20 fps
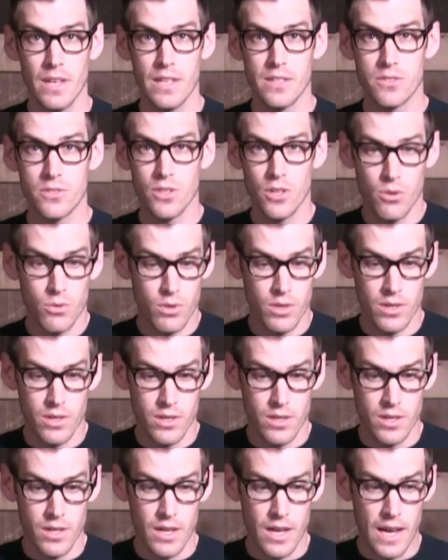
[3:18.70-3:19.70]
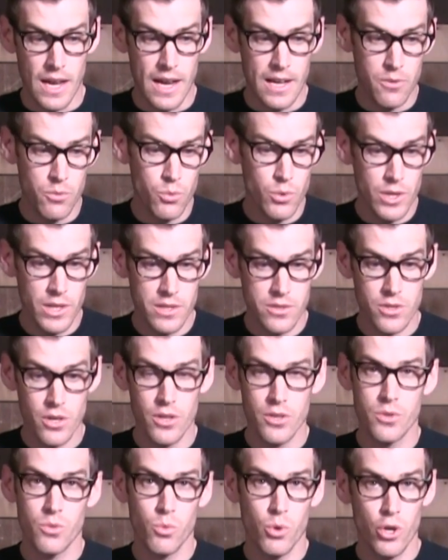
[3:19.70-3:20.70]
so I really
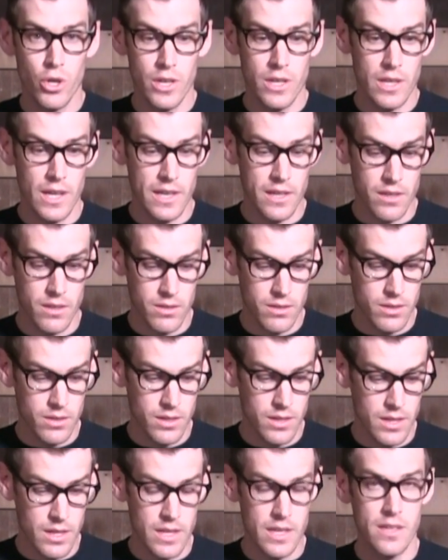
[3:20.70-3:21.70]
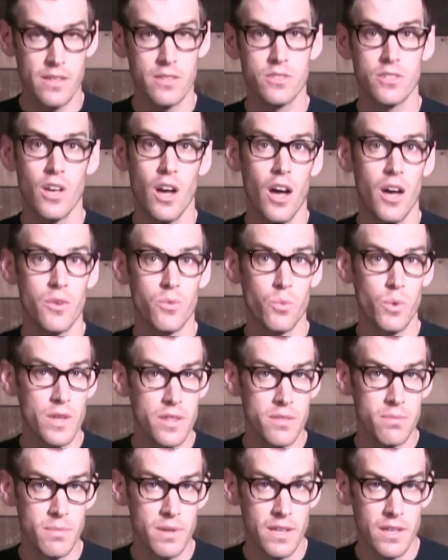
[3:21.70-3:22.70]
started to worry, like, is God
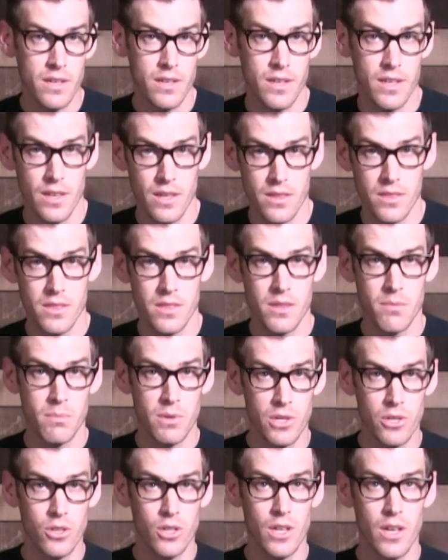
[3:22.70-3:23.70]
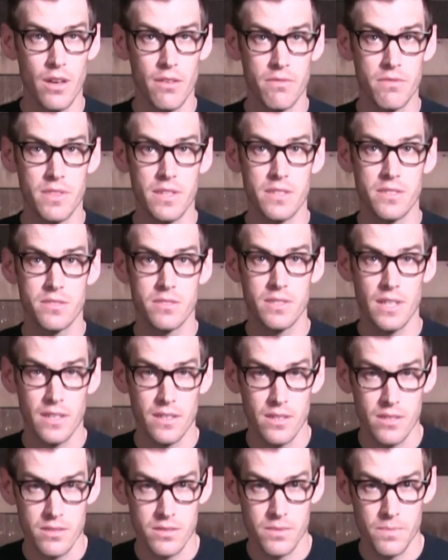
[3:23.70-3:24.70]
with me in the middle of this
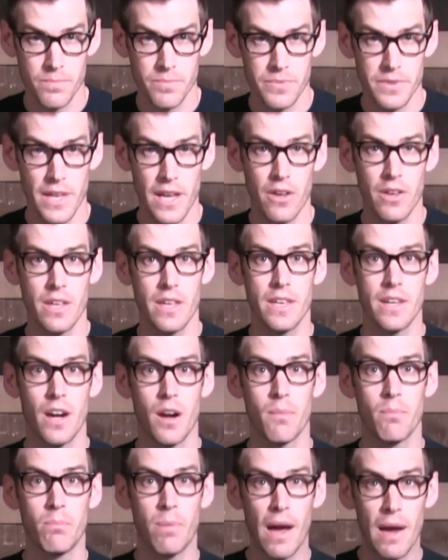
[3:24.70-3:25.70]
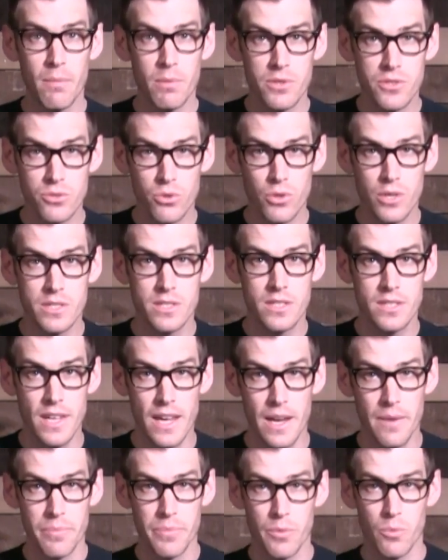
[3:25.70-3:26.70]
sickness? Now, in our Bible story
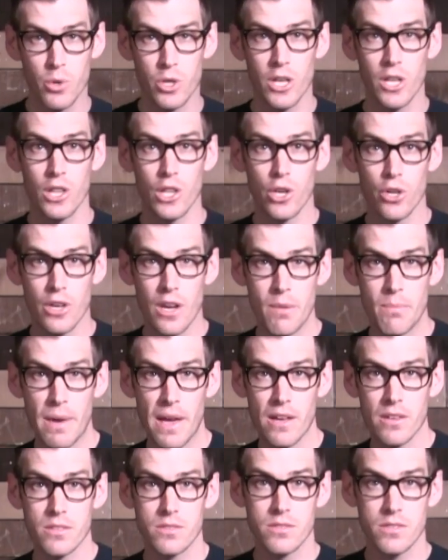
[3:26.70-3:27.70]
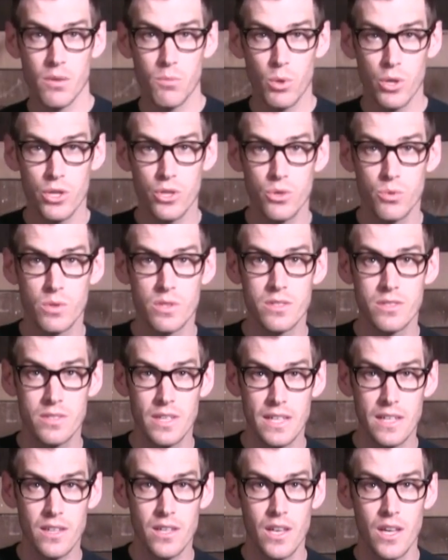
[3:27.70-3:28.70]
today, we're going to learn about someone who was
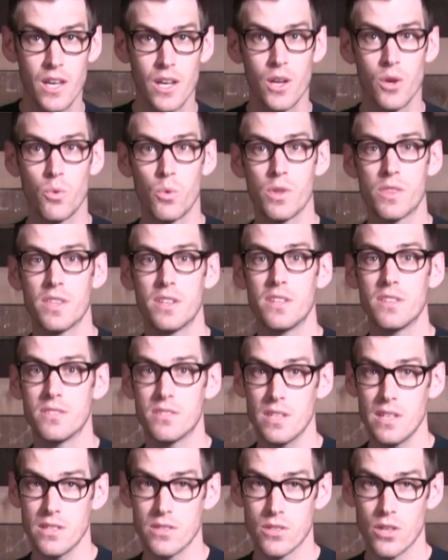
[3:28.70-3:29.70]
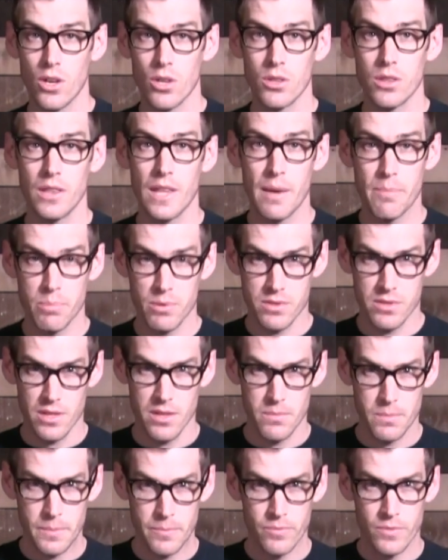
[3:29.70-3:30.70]
sick with a disease called leprosy.